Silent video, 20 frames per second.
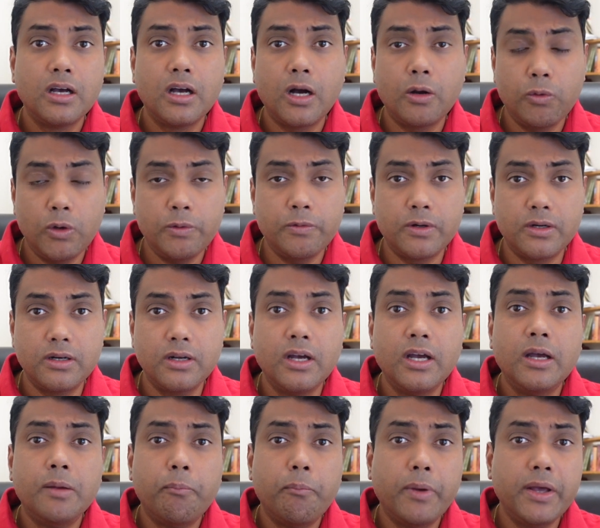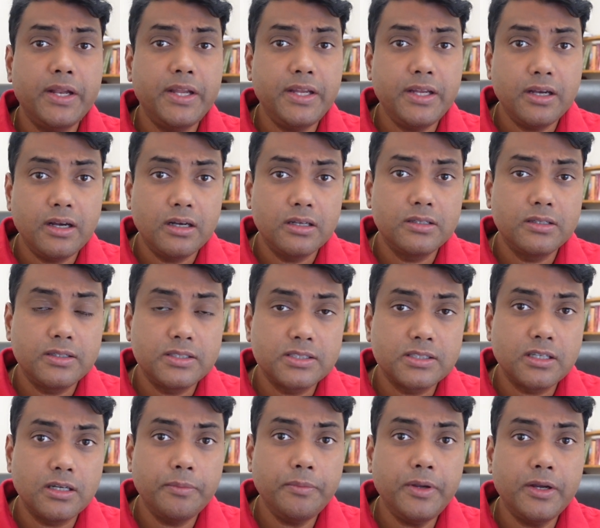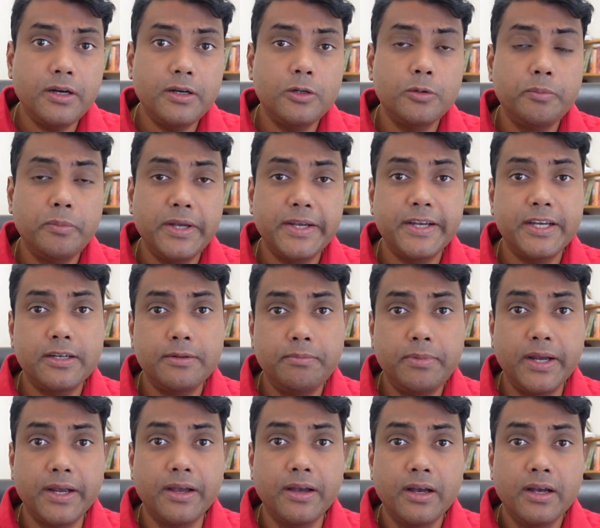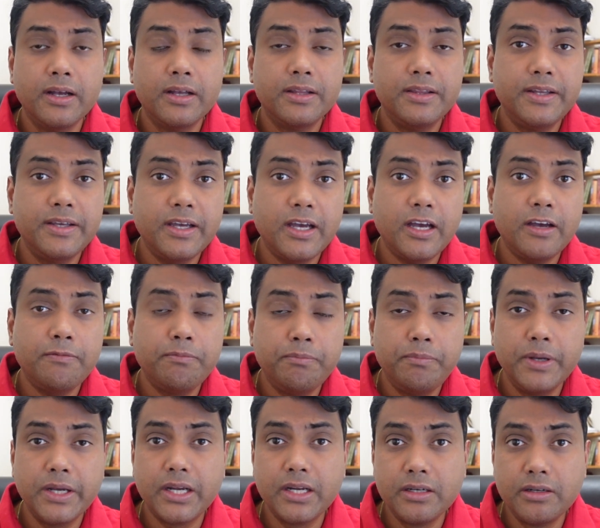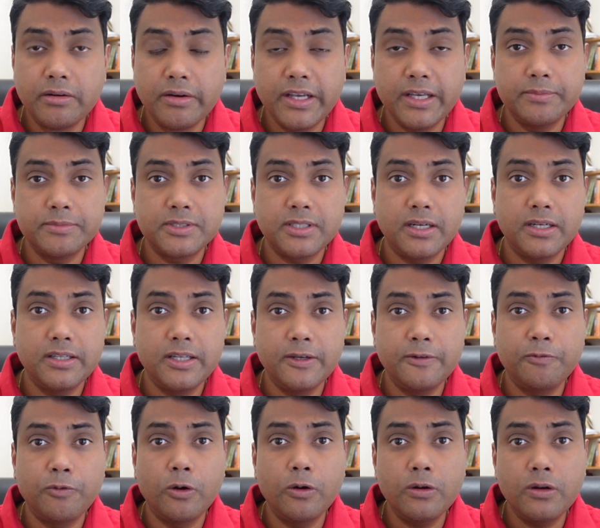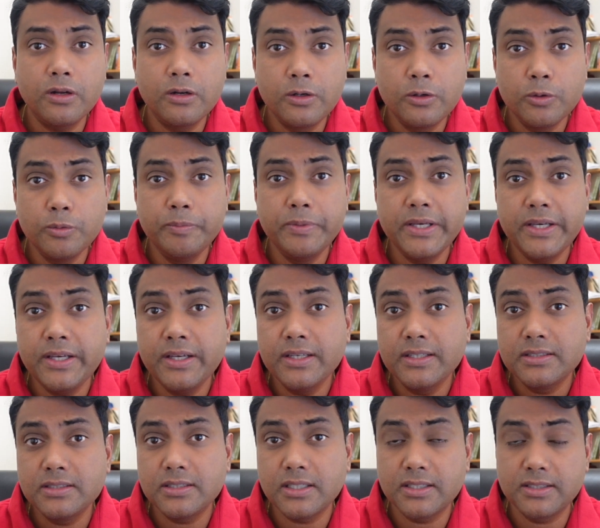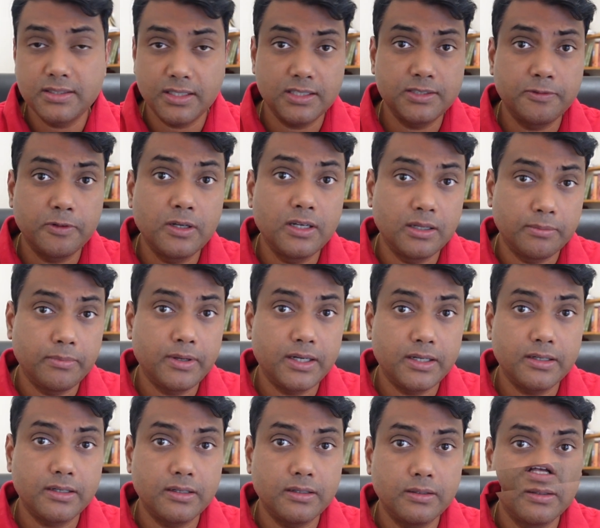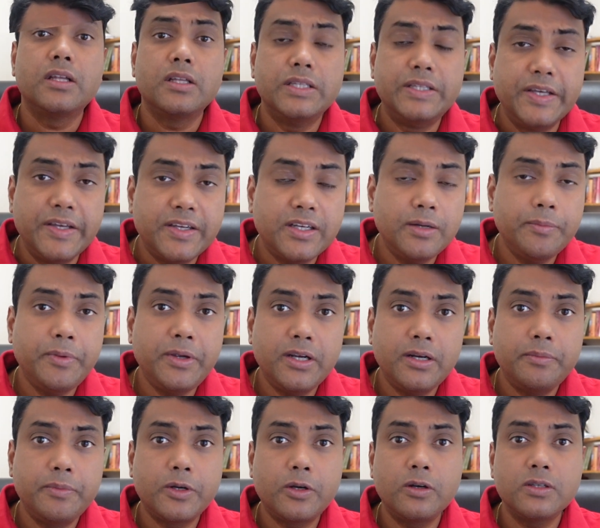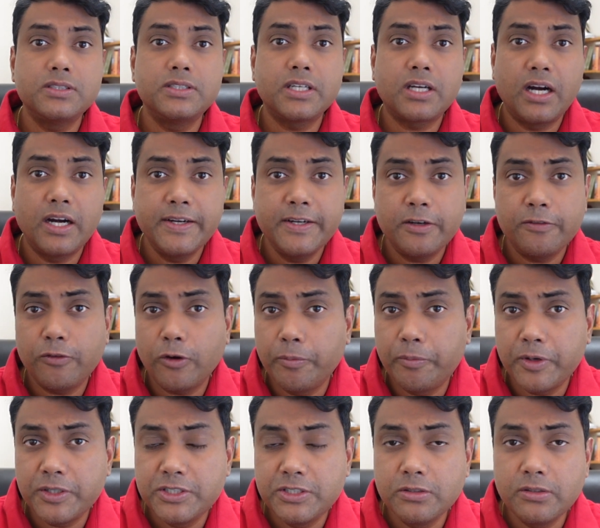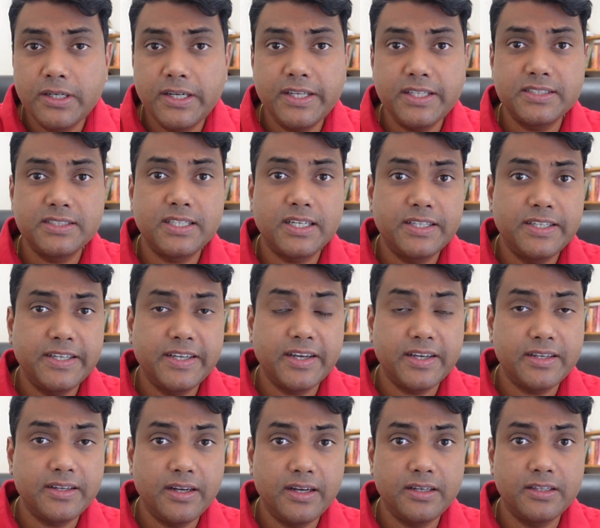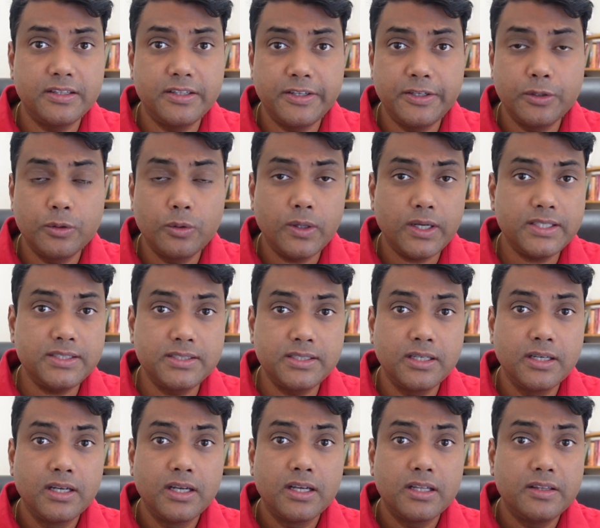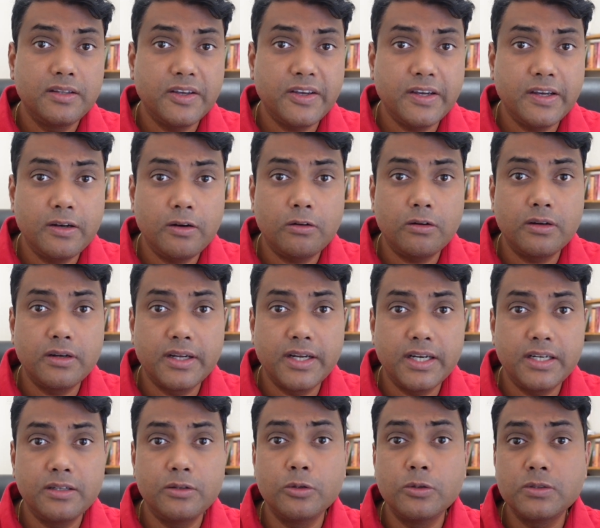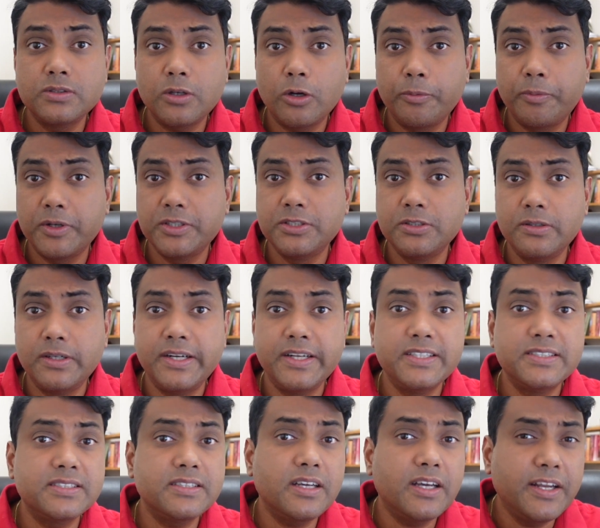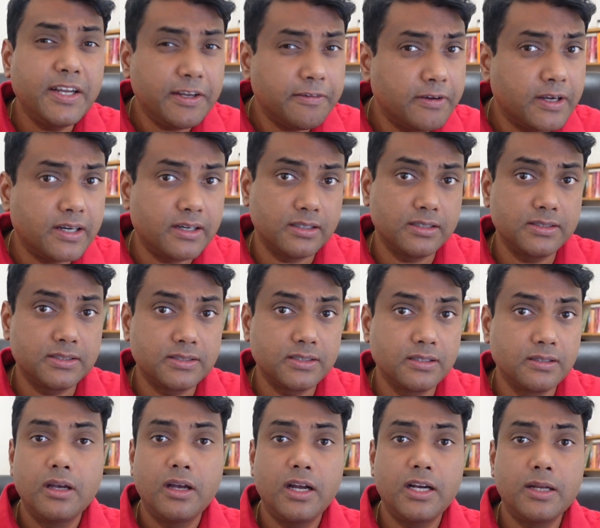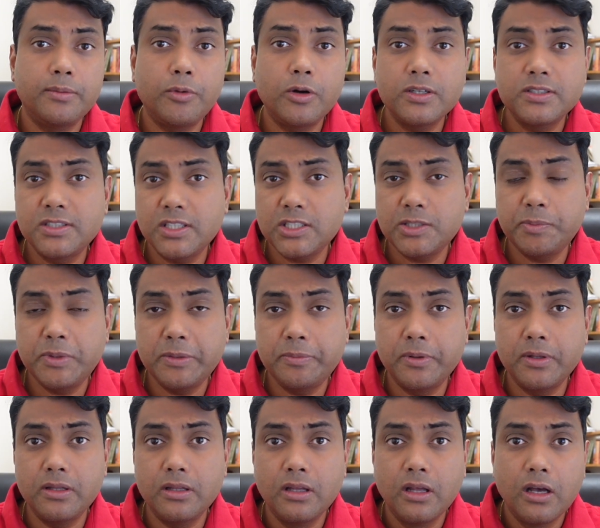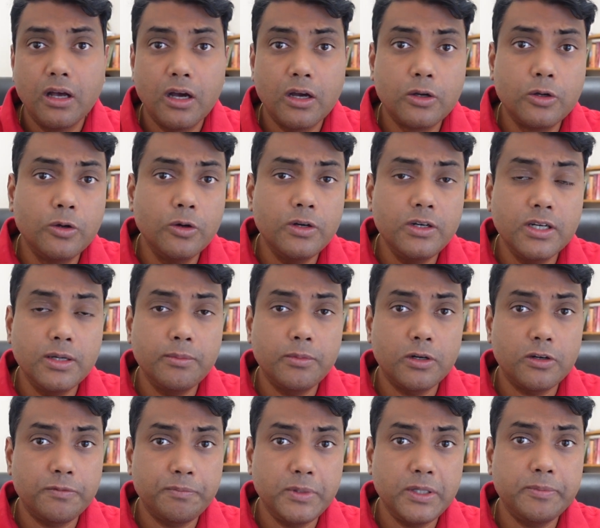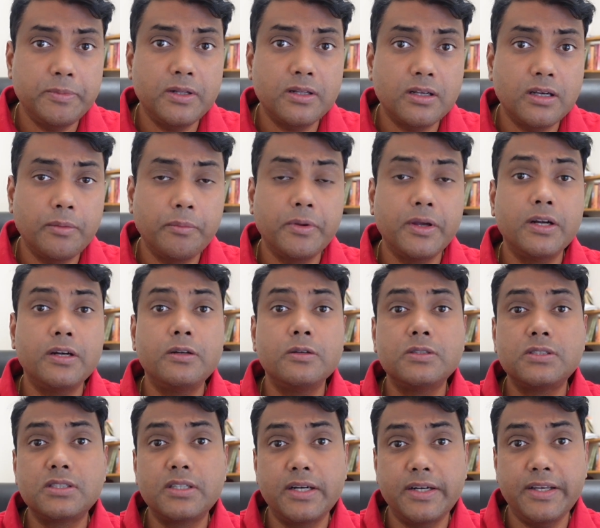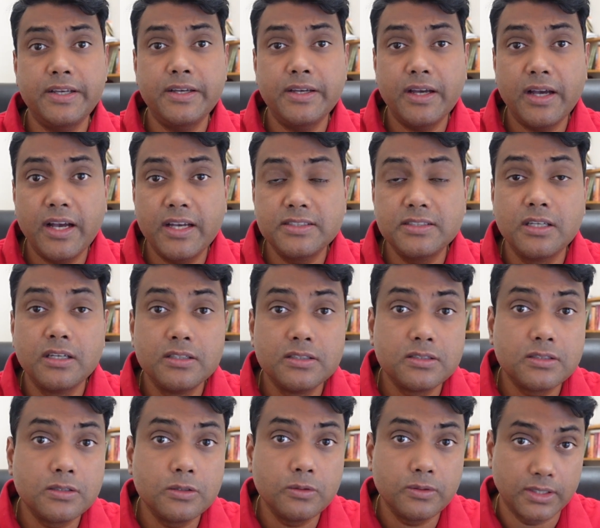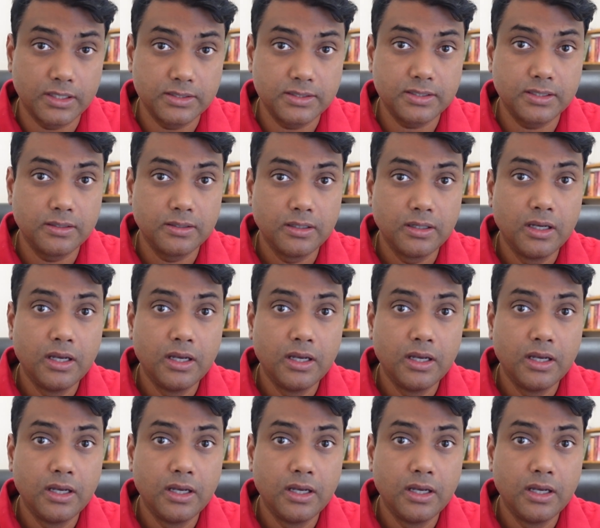However, many others come here to make it big. They have big dreams and they want to be successful in America. They come here because the kind of opportunities that they can get in the US, they cannot get those opportunities anywhere else. And among such people, a good number of people come here to study as students.